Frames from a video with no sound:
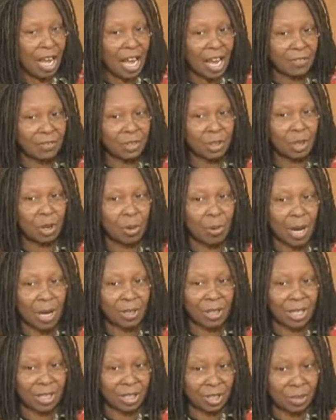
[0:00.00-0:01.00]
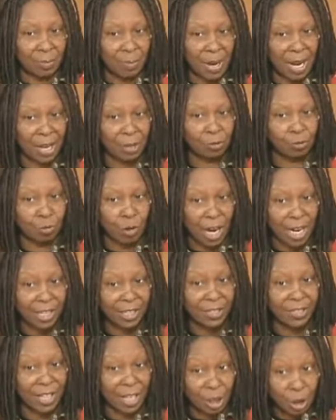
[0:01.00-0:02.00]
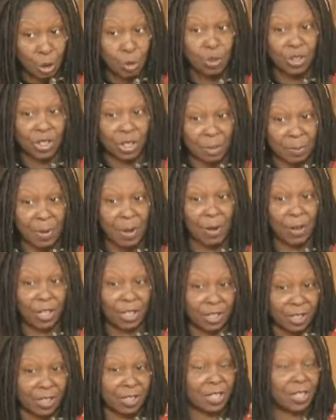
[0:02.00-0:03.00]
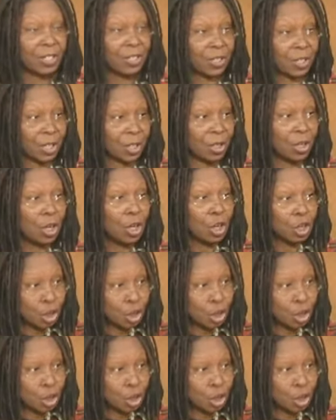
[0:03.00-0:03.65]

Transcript: have to go out and demand rights that you as an American citizen